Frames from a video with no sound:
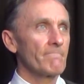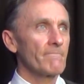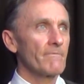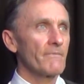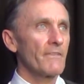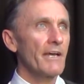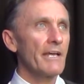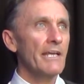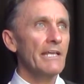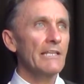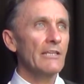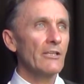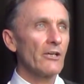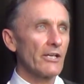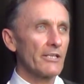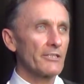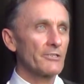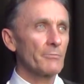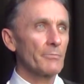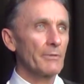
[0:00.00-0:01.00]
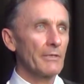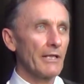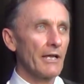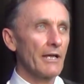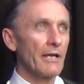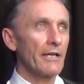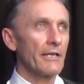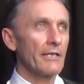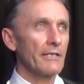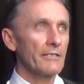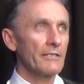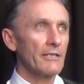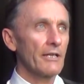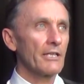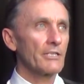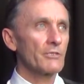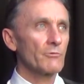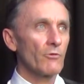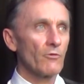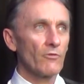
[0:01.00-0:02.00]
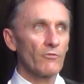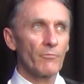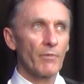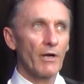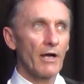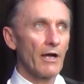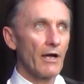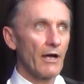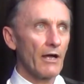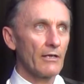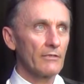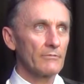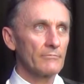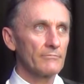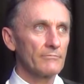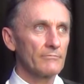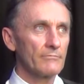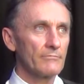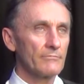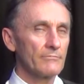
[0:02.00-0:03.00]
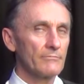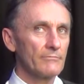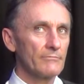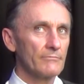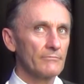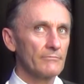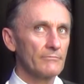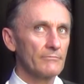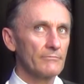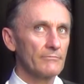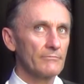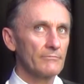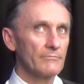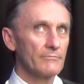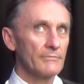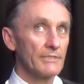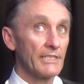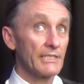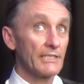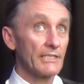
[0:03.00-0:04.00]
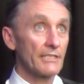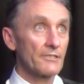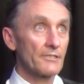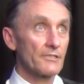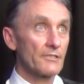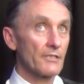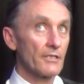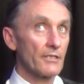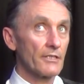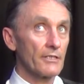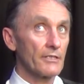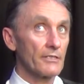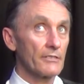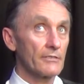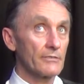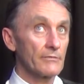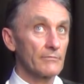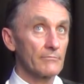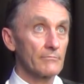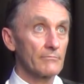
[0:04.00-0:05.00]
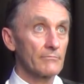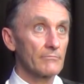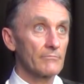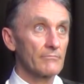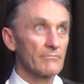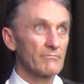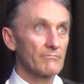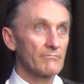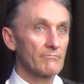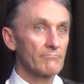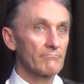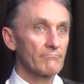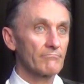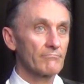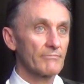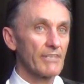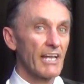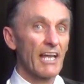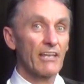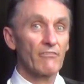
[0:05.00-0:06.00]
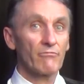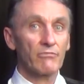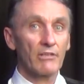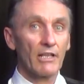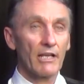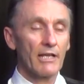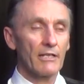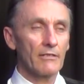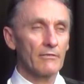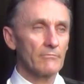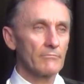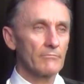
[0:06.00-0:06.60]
They like to play a 12 bar in, let's say, A flat.